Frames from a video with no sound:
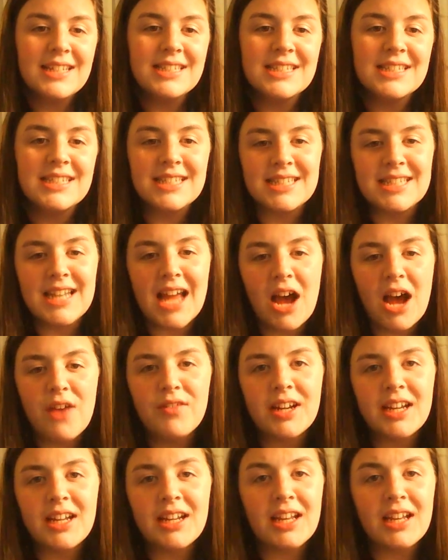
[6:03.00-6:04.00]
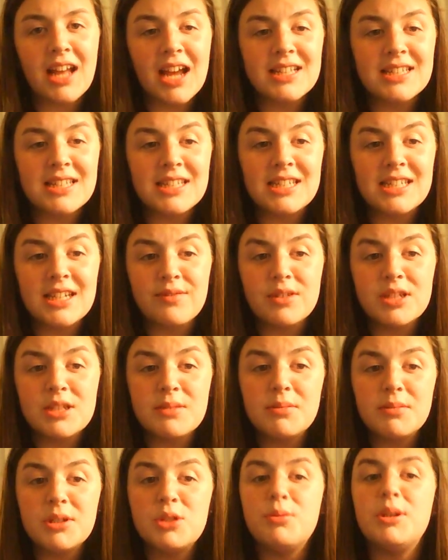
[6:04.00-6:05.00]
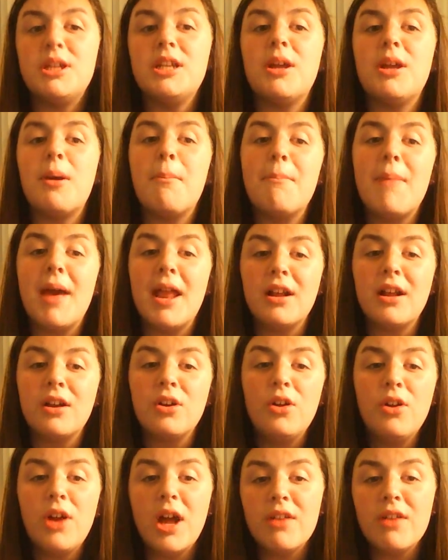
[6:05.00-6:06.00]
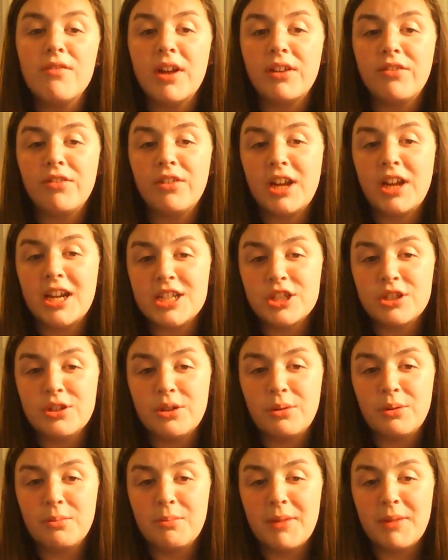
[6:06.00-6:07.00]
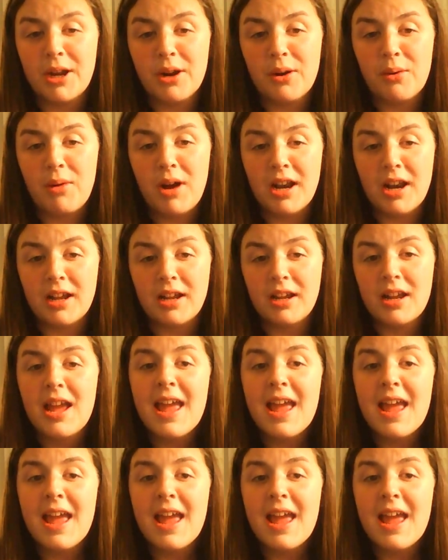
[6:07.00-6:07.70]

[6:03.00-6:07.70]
does not recognize the difference between medical and recreational marijuana.